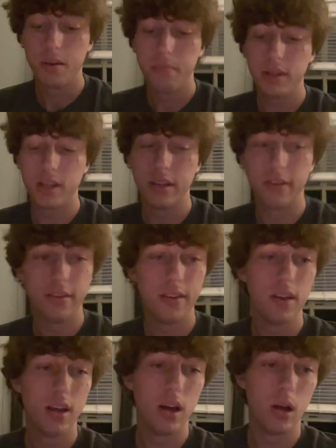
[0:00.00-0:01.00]
because
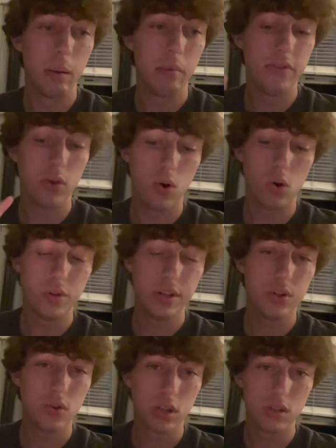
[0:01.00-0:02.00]
um, if you hold it
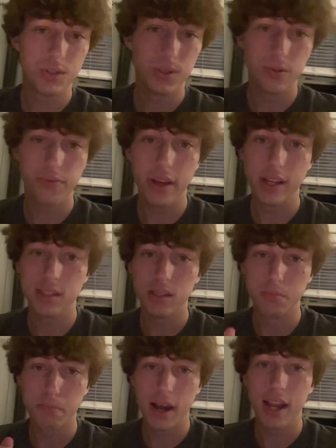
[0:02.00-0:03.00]
too close to your face, you
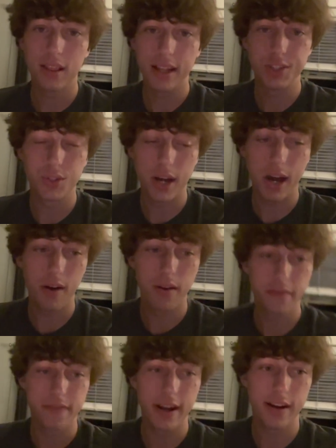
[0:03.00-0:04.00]
might let your hair
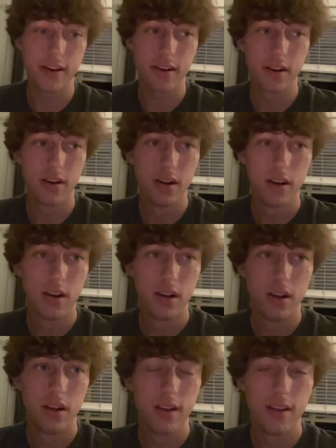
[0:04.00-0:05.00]
on fire,
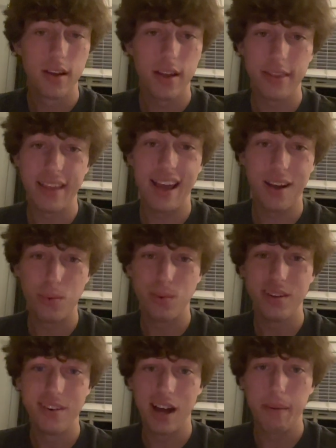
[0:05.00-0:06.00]
and that
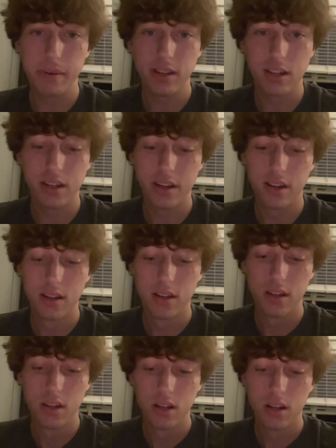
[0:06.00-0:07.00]
would not be good.
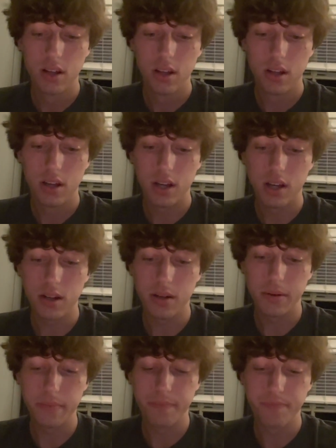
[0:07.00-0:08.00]

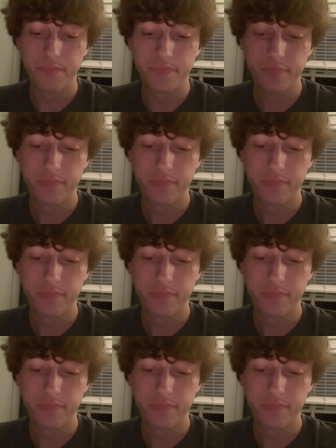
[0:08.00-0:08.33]
Um,